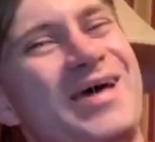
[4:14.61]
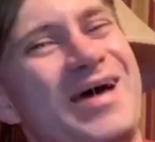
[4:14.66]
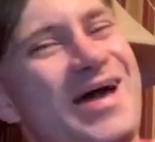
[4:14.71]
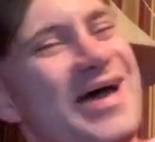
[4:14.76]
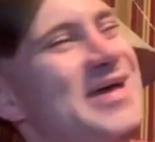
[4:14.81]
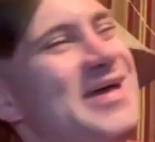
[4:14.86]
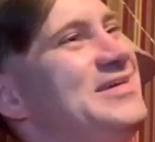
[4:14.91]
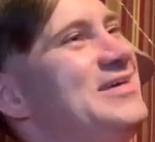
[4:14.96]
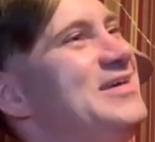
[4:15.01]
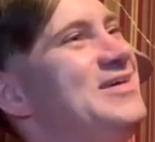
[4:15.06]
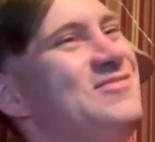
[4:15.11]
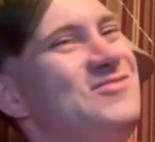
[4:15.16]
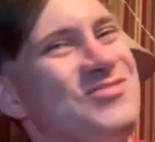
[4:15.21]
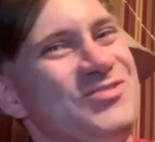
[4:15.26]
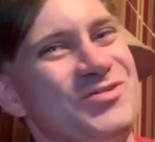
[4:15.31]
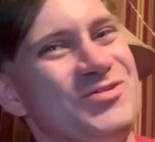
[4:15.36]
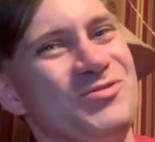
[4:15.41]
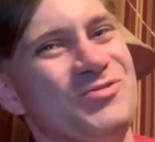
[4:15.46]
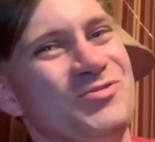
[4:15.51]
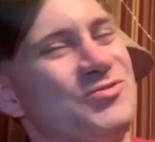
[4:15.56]
I give
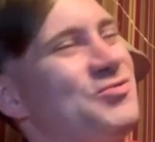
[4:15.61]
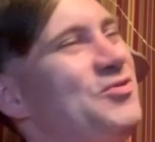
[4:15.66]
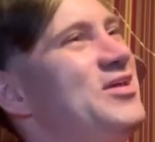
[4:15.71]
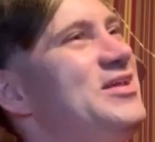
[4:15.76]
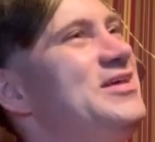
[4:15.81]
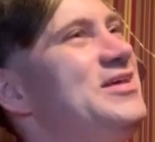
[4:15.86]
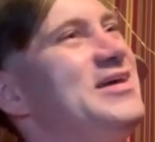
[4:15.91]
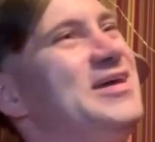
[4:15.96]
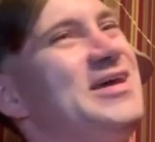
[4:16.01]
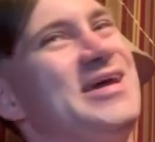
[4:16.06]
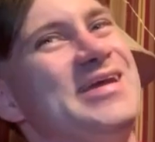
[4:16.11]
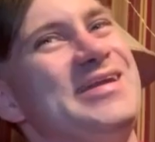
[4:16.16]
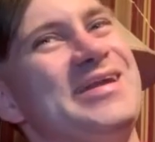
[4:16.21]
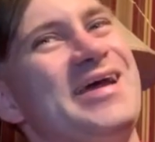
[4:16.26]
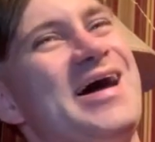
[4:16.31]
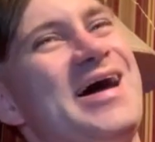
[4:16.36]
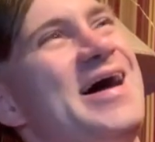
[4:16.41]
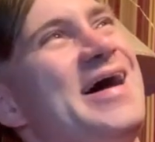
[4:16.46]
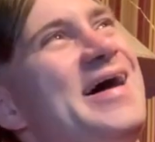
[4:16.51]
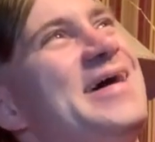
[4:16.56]
you credit, and
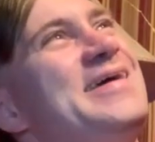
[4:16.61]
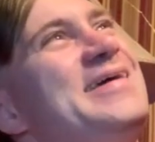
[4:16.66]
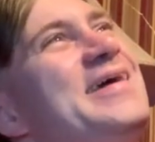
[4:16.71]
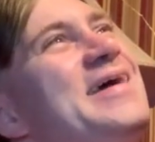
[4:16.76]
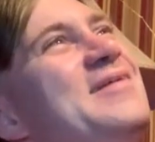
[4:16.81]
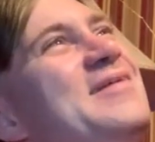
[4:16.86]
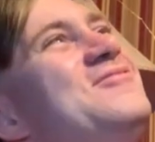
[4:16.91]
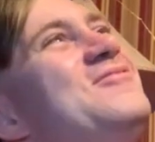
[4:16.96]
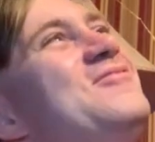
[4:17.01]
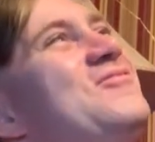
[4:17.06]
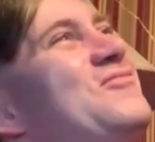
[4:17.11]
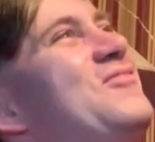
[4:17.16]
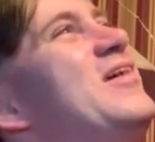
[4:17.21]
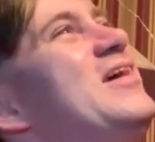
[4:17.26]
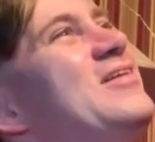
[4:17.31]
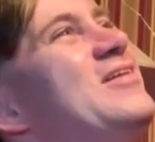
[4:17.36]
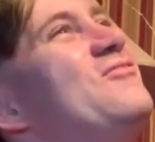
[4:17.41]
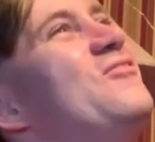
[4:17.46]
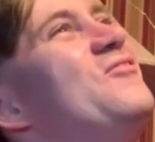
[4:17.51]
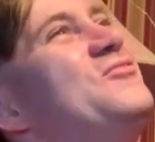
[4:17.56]
I am
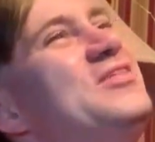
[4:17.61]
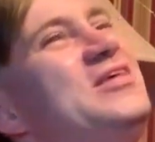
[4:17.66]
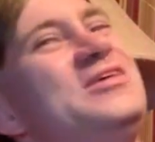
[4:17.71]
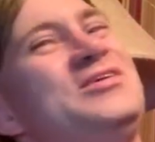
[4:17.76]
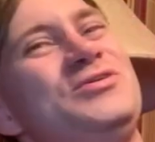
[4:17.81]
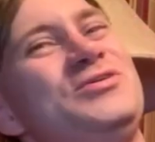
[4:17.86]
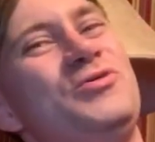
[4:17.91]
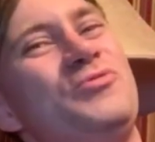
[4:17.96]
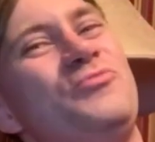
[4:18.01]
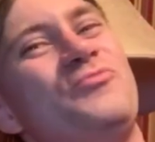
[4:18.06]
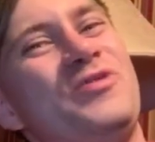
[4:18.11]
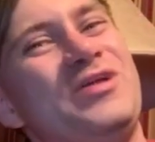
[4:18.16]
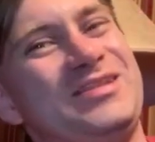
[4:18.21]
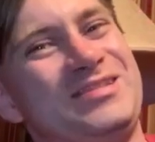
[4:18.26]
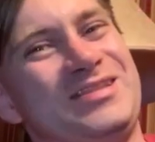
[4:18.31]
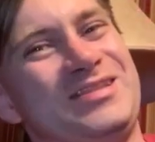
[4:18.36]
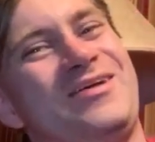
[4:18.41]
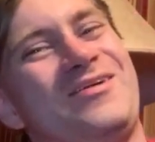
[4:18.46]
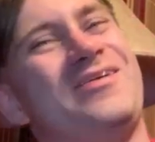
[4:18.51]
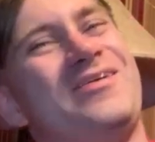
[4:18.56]
thankful that you went
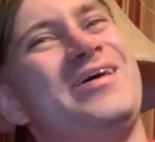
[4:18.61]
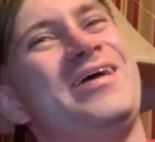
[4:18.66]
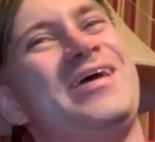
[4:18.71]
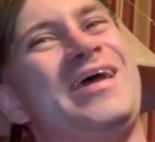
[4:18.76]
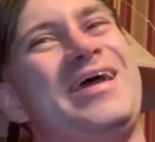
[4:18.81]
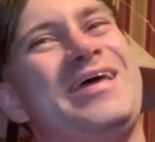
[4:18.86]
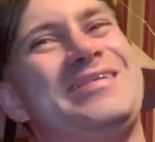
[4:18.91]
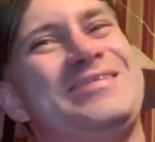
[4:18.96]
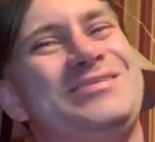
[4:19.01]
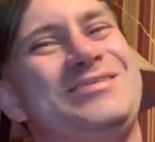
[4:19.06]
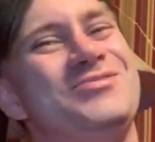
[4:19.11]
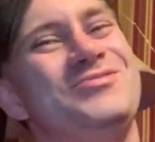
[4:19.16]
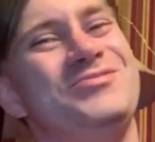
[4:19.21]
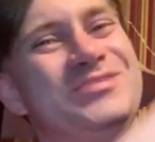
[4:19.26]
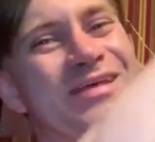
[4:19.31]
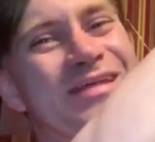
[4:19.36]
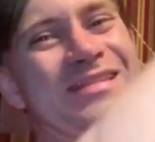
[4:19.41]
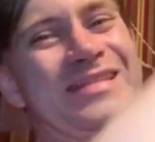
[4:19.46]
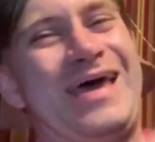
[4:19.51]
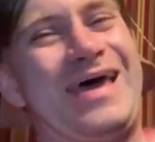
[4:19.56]
there, and you
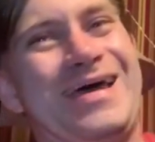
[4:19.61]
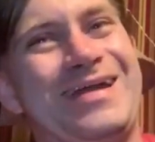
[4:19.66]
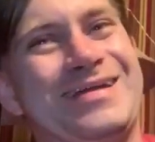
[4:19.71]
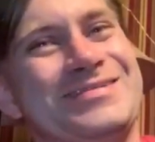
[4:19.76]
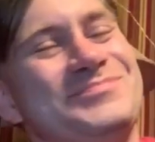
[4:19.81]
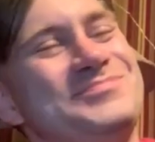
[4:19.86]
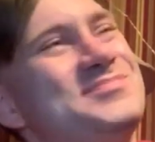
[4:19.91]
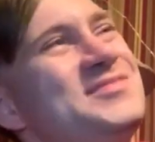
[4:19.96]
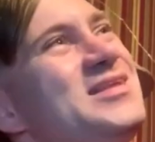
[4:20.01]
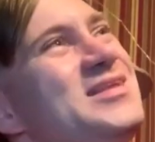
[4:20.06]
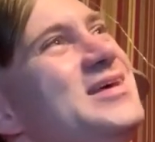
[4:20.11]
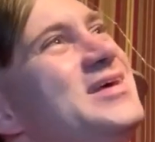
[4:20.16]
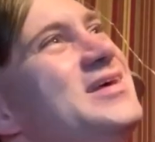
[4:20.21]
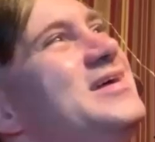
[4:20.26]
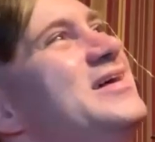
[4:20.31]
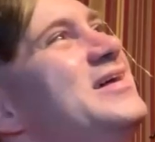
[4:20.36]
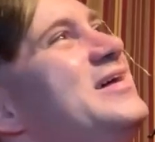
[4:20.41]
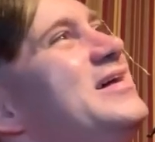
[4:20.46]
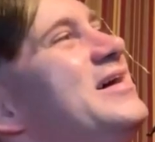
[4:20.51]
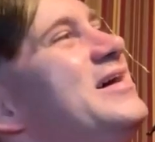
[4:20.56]
did
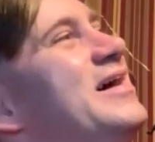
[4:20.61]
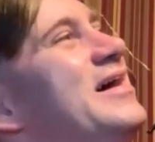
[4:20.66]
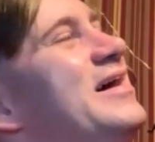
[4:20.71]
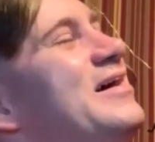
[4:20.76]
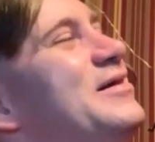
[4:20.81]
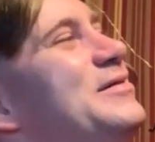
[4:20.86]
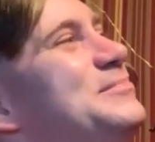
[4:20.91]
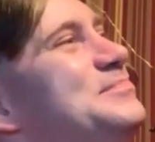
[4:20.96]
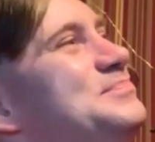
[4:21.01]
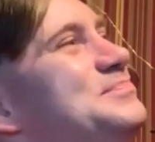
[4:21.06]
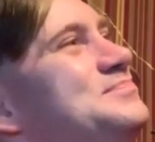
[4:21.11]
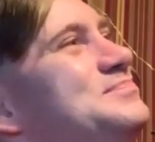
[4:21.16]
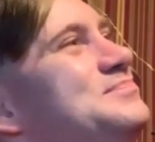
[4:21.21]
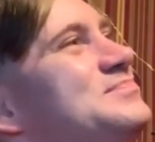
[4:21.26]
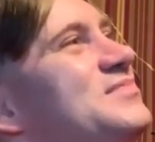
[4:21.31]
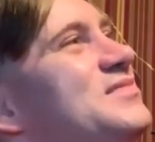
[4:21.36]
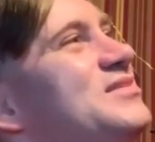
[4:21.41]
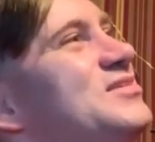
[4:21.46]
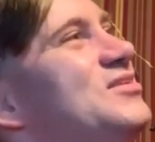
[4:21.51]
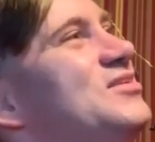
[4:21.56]
that. Um,
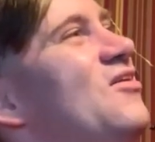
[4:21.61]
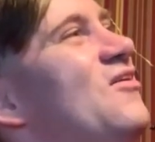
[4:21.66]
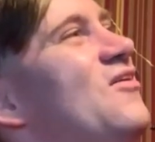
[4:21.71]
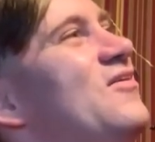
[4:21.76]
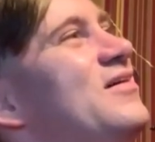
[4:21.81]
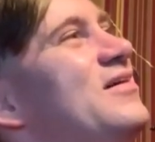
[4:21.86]
yeah,